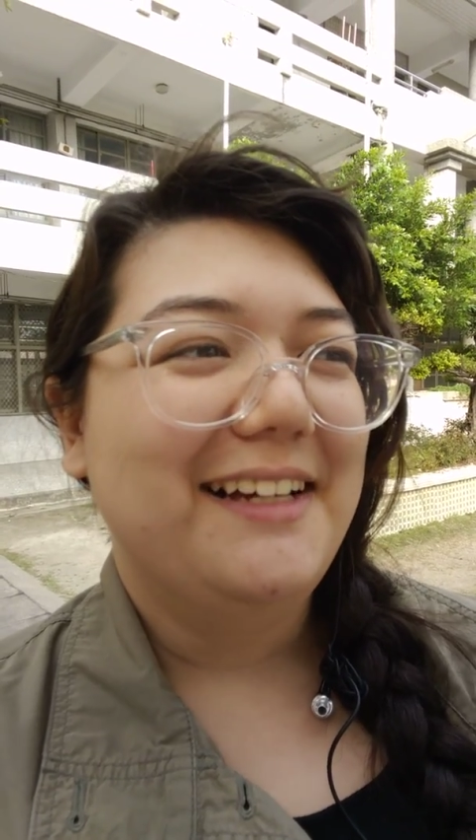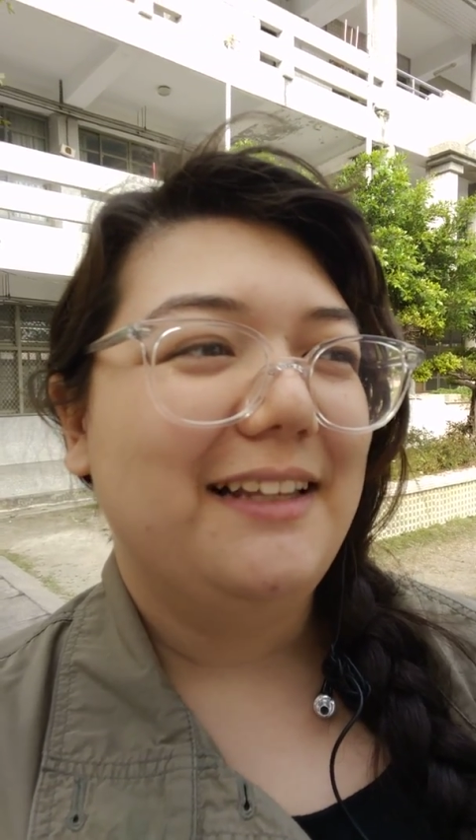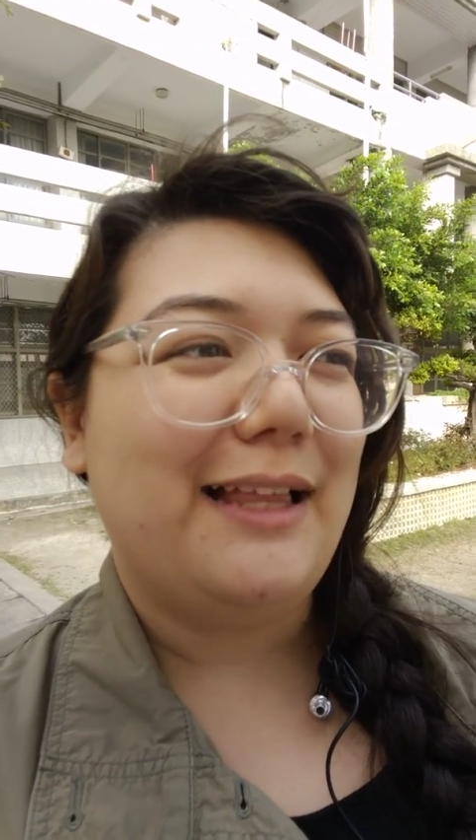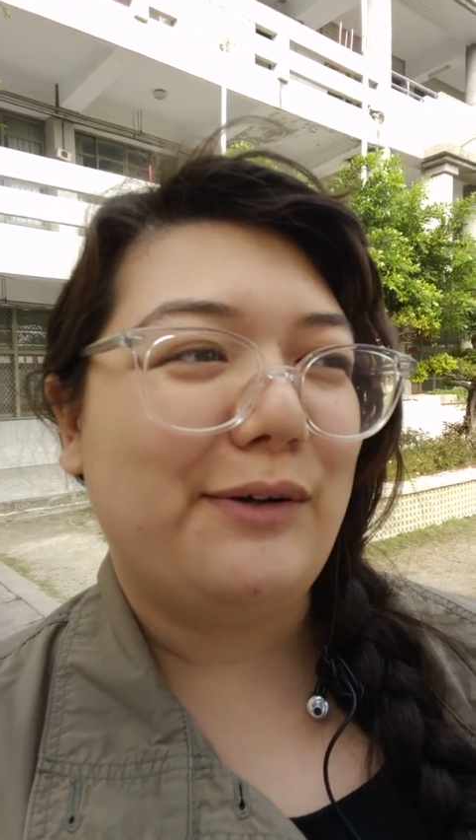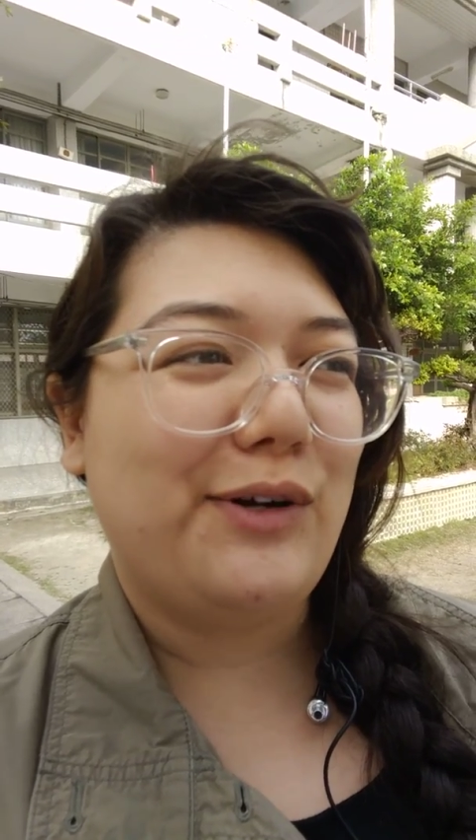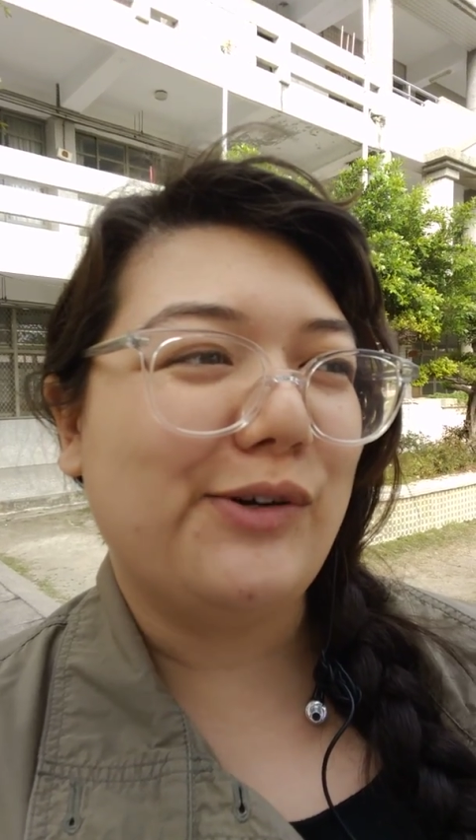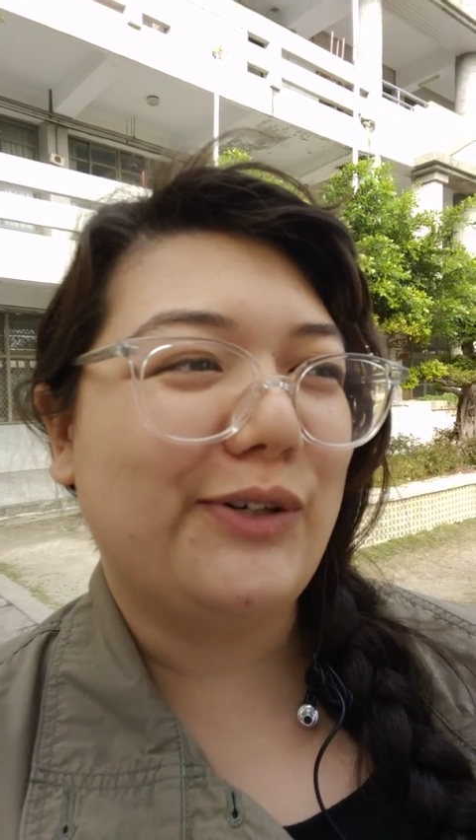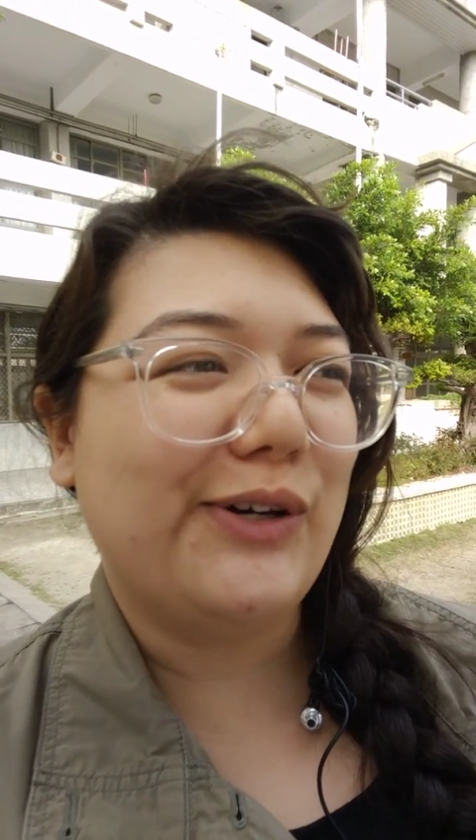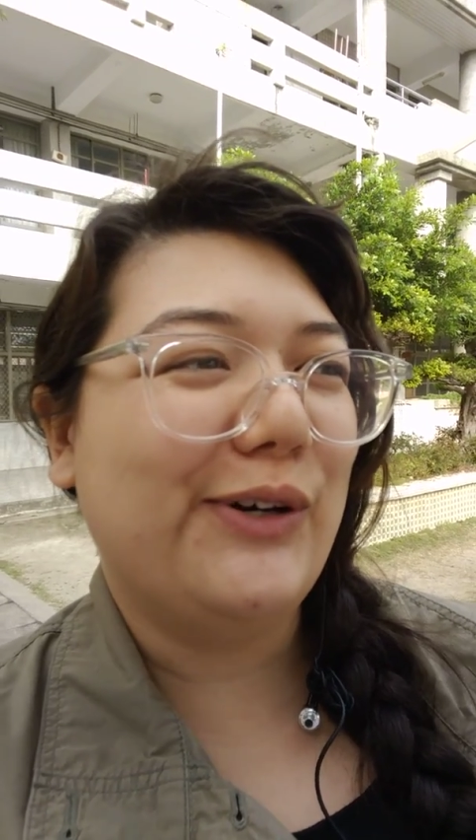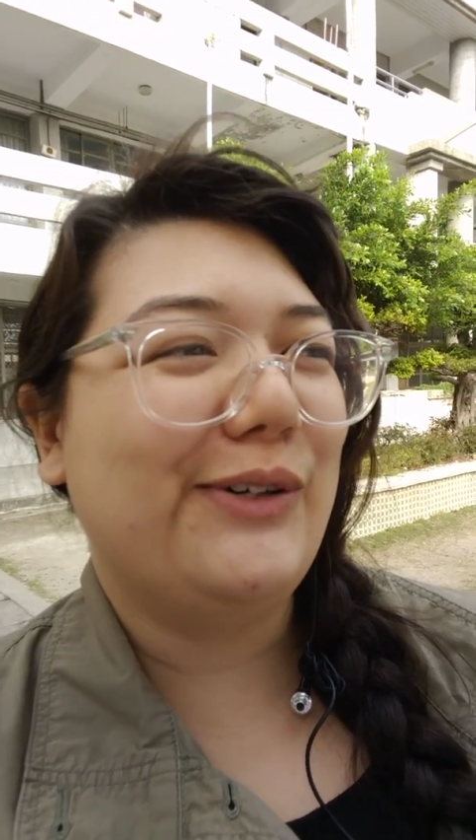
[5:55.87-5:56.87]
Lao Gong
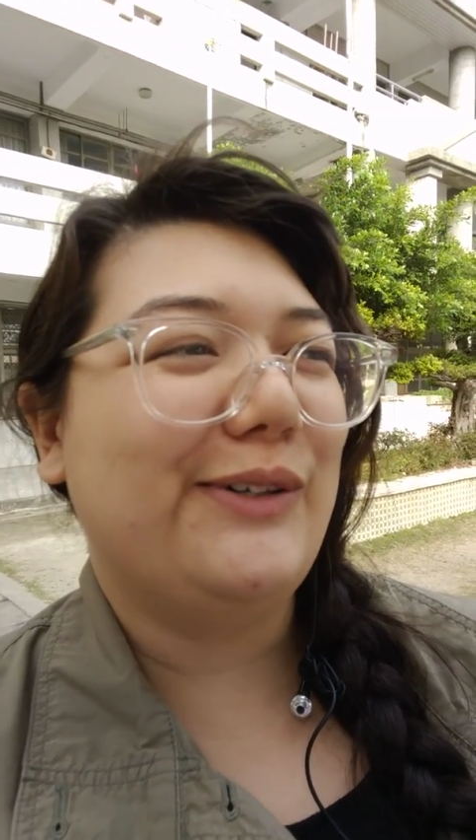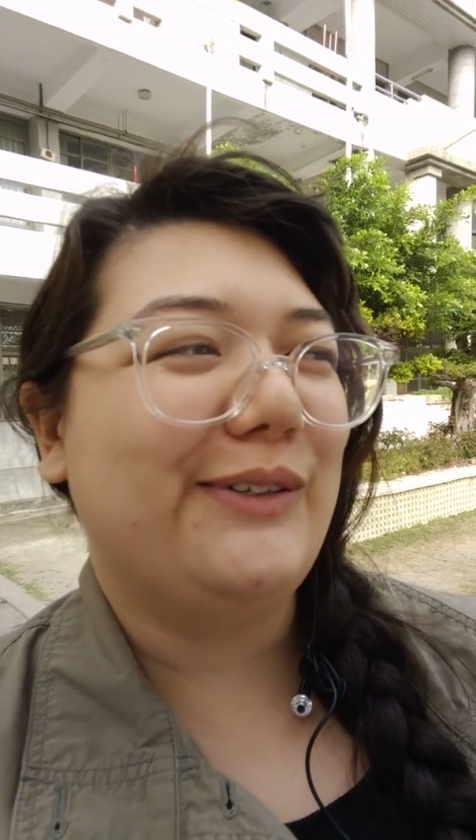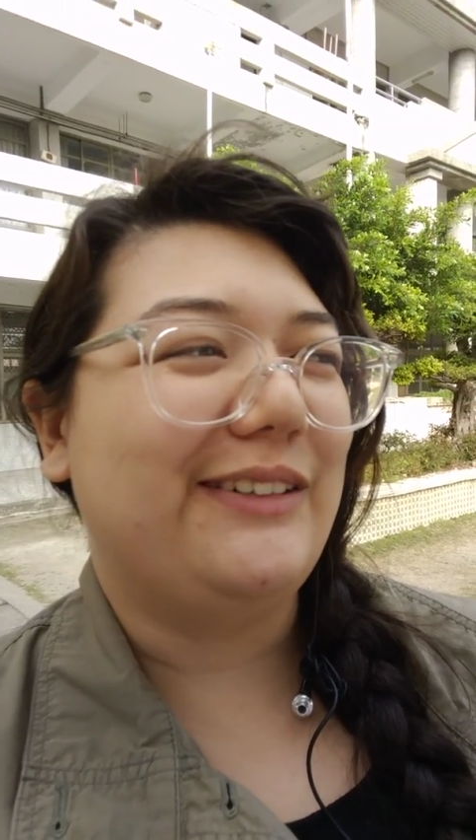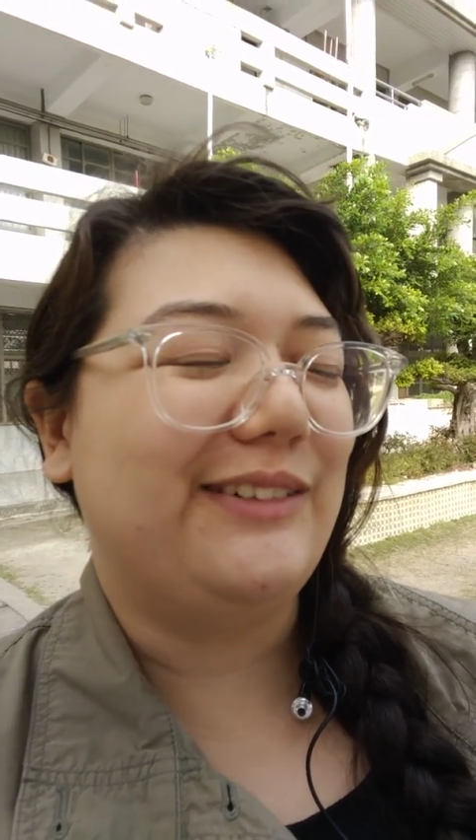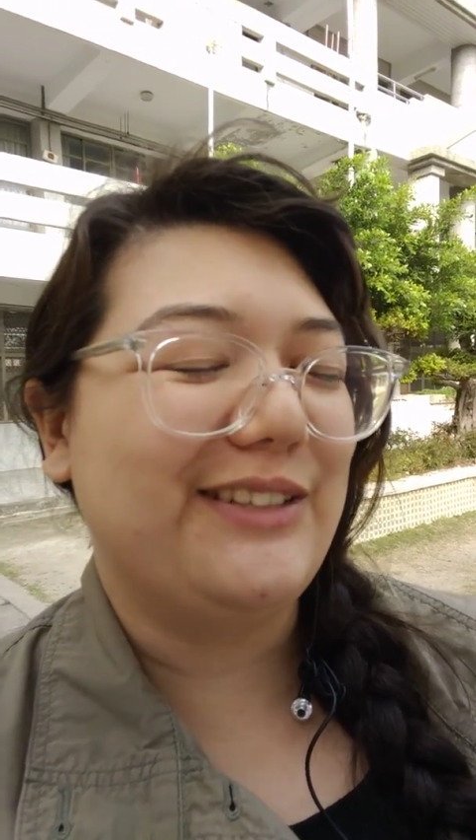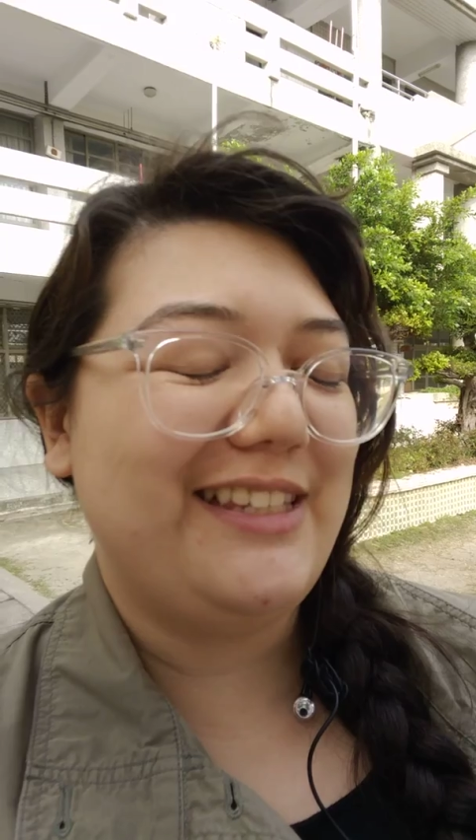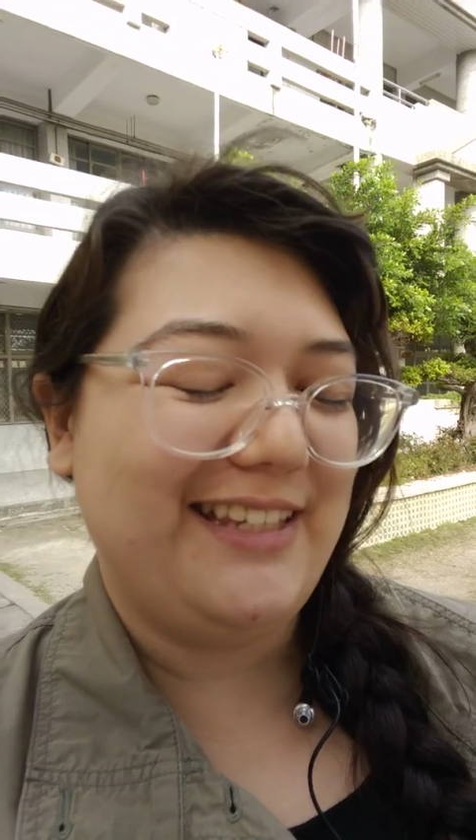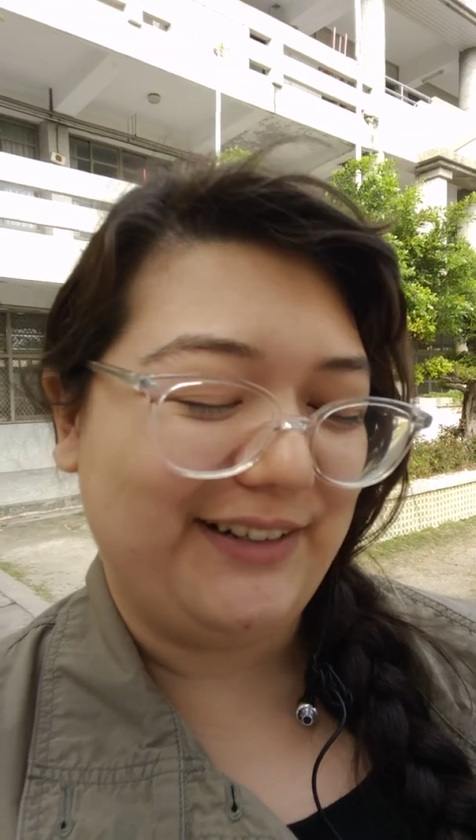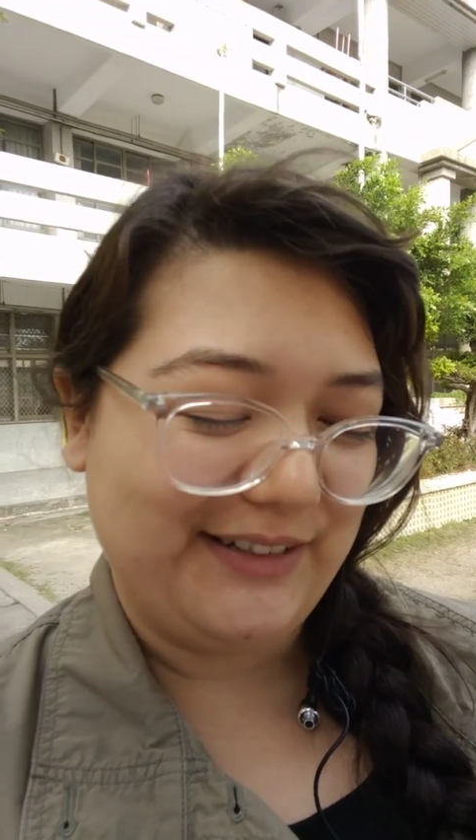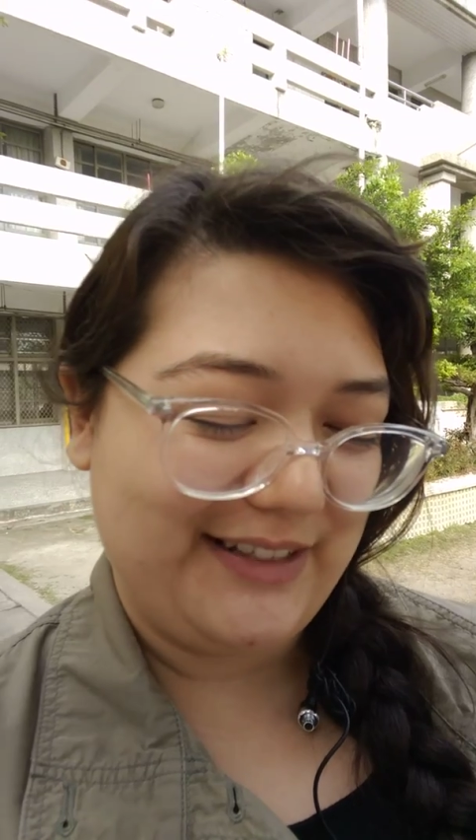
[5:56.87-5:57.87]
Gong,
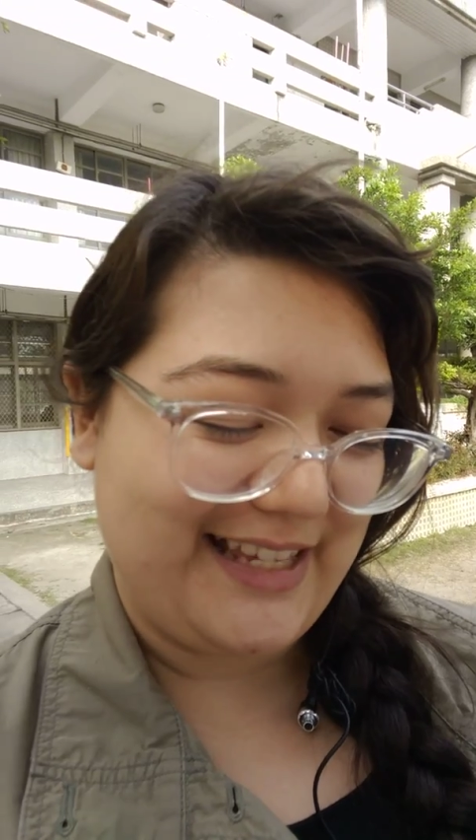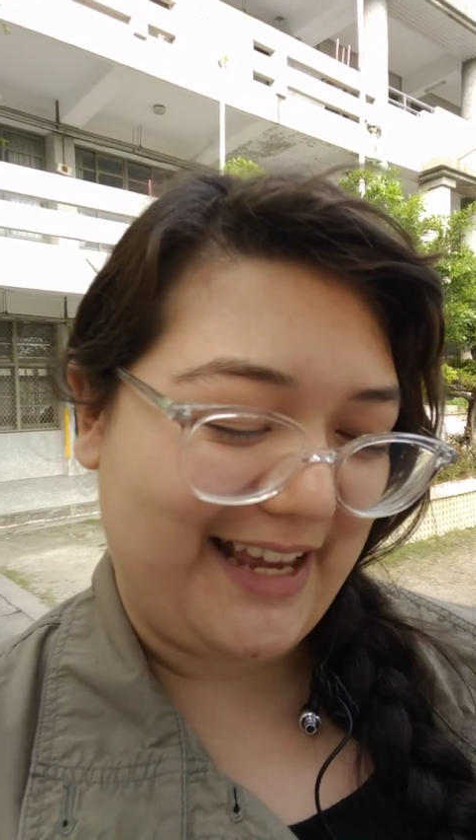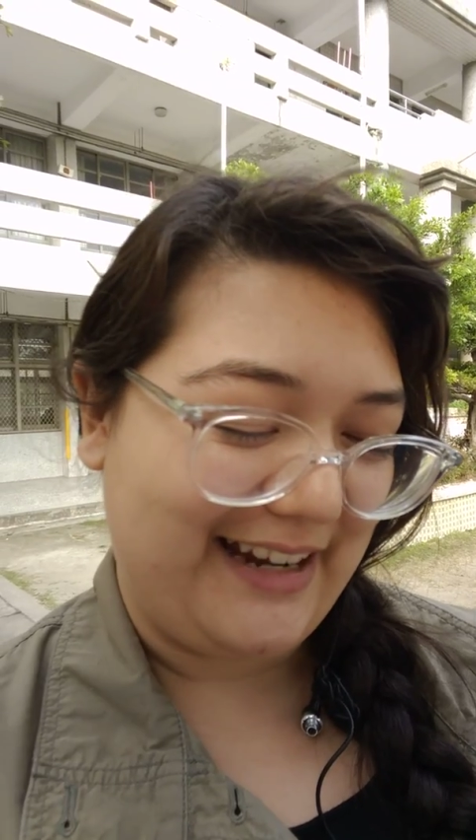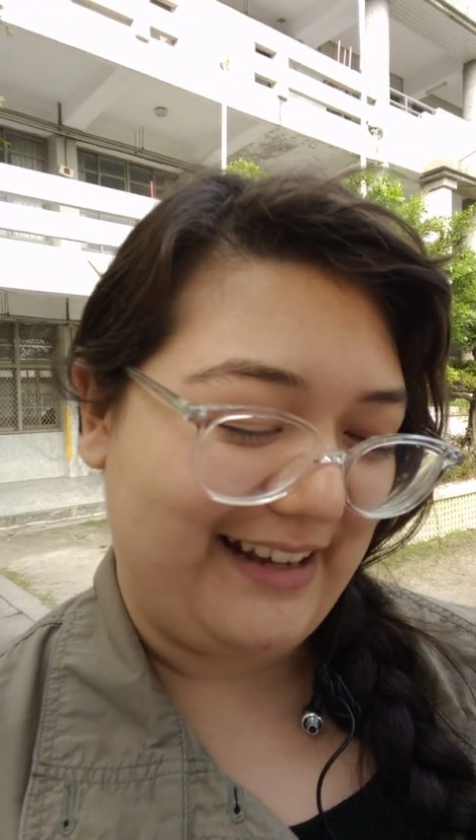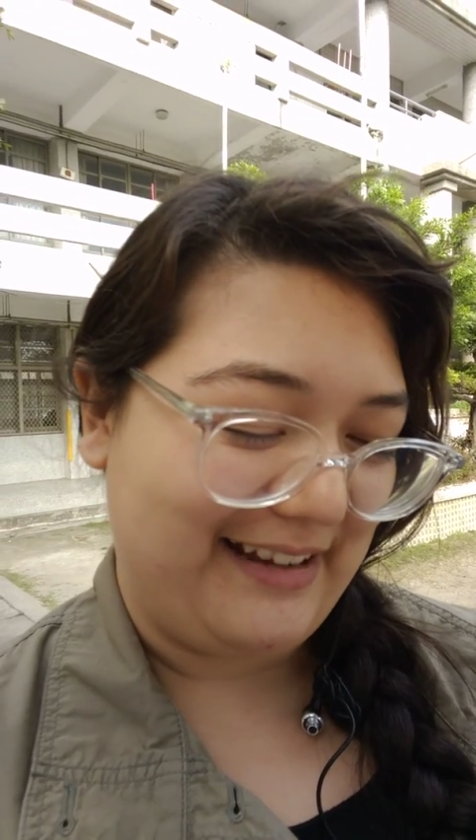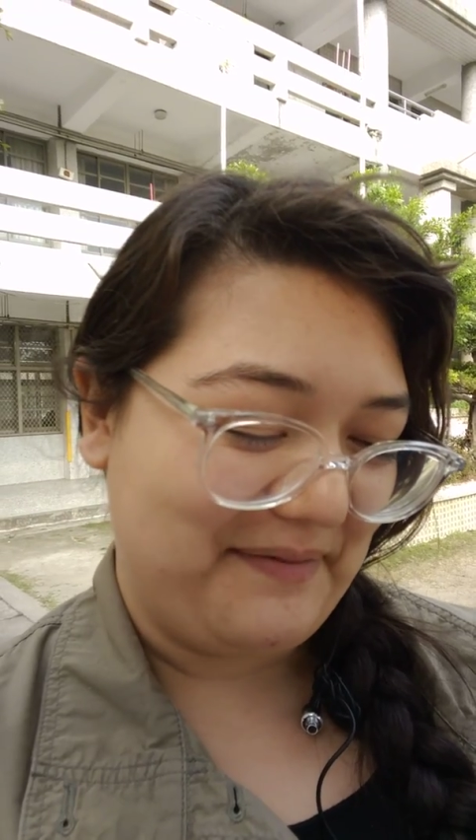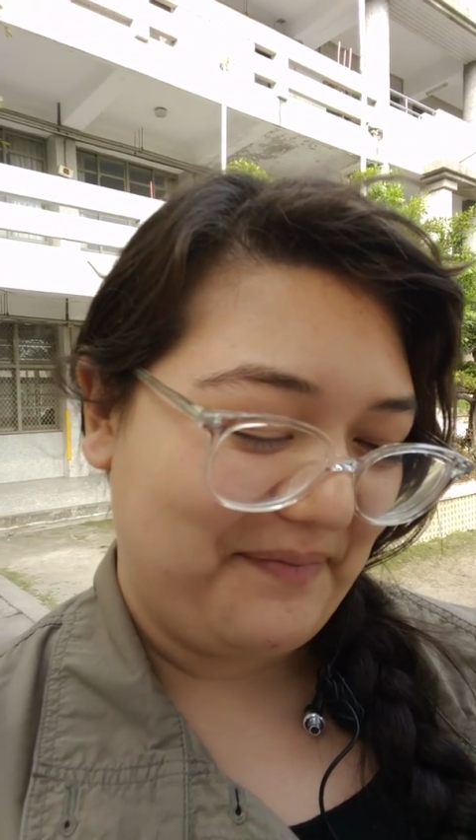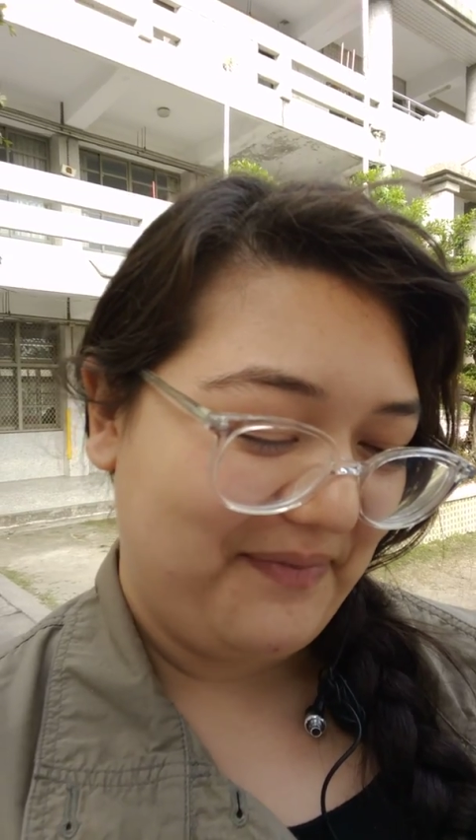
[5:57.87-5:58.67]
old Santa?